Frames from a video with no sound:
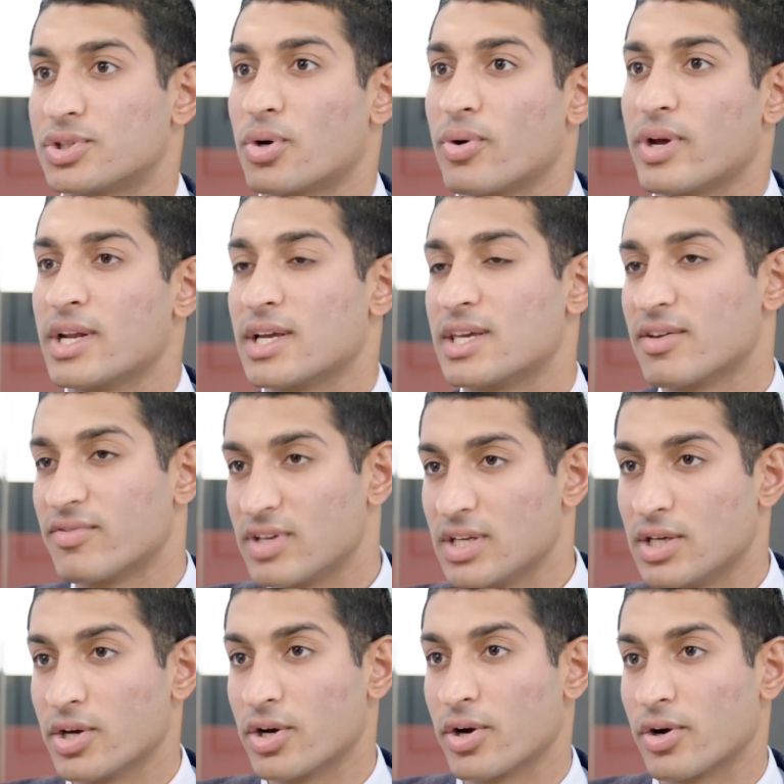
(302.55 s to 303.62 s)
So in a given
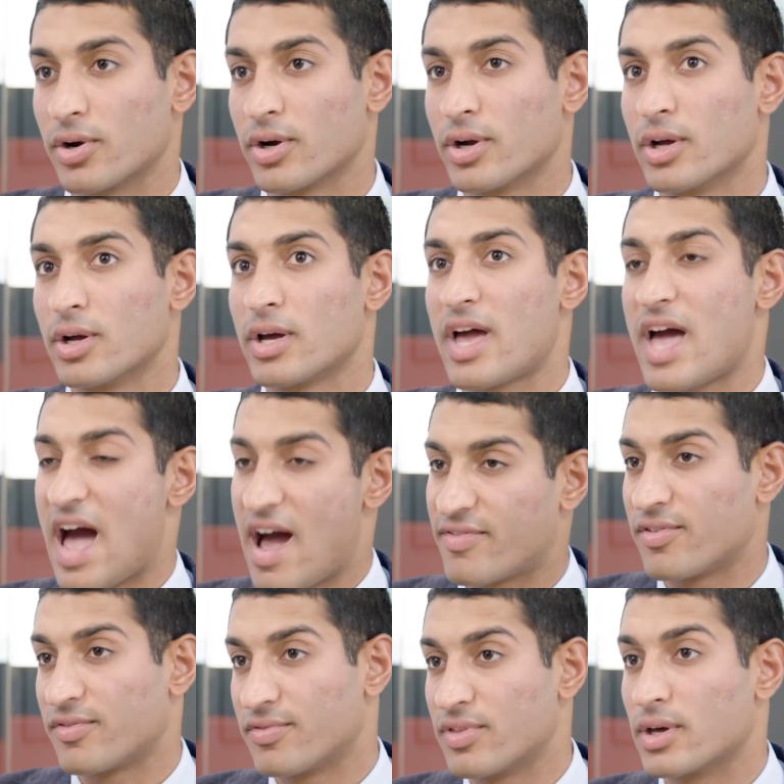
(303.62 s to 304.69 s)
year,
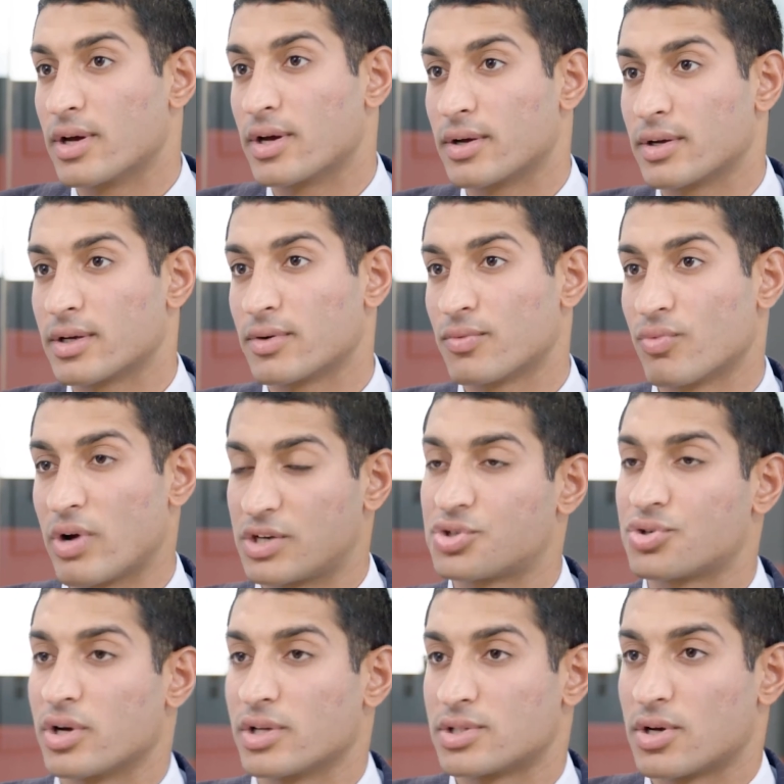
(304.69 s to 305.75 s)
half of the
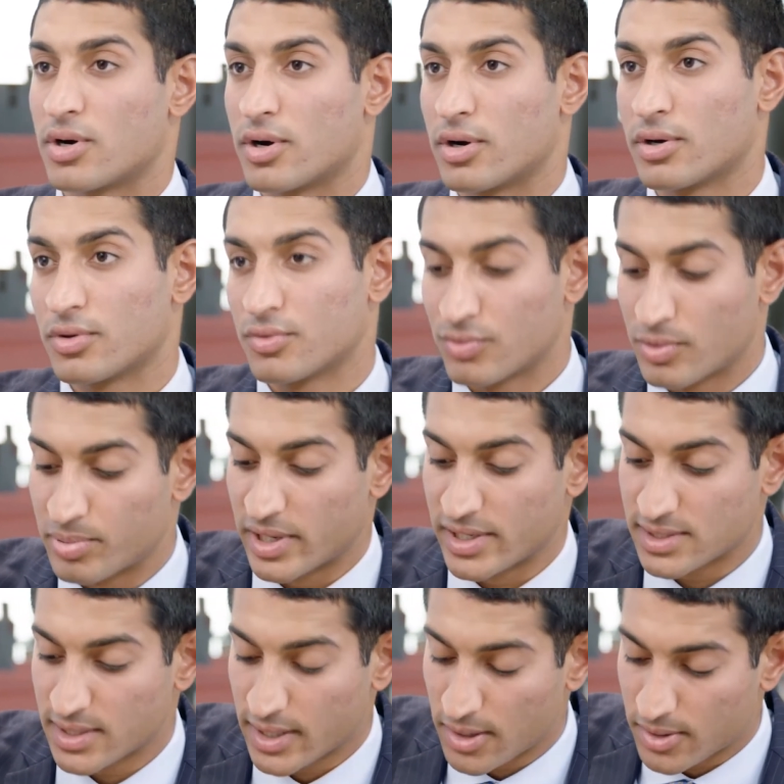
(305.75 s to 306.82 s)
restaurants are
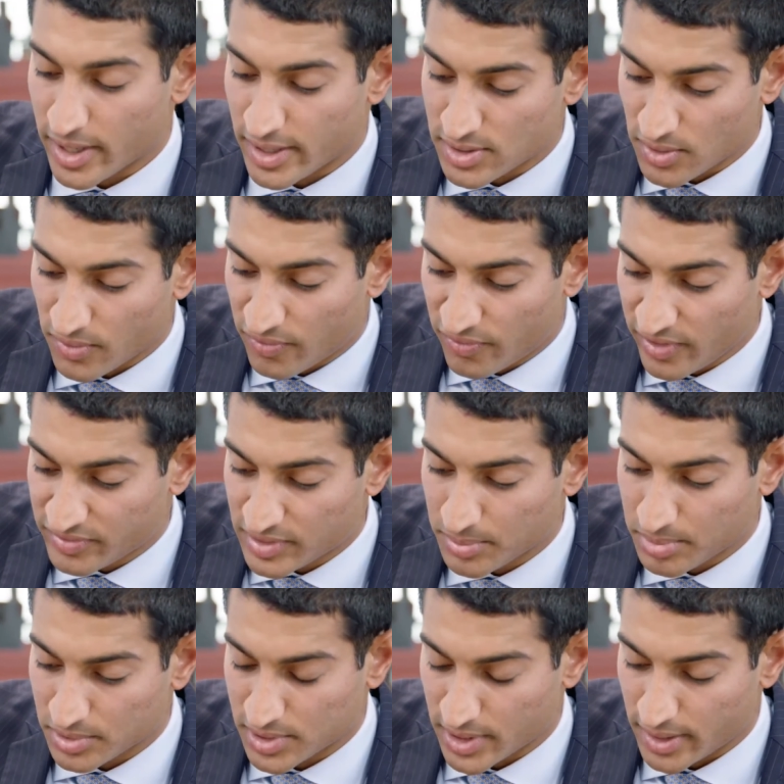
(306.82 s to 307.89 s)
replacing. Okay, so
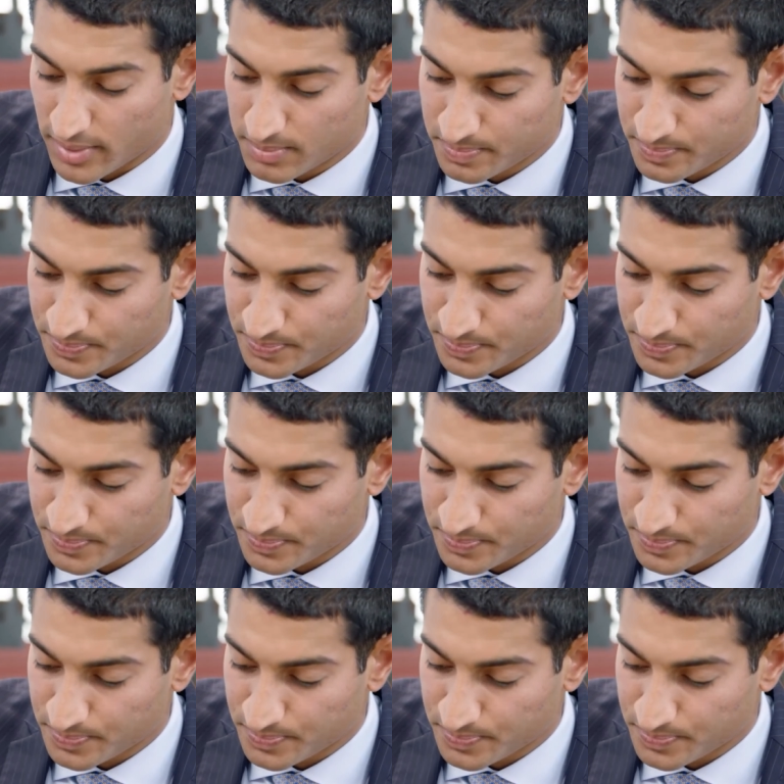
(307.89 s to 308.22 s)
50%.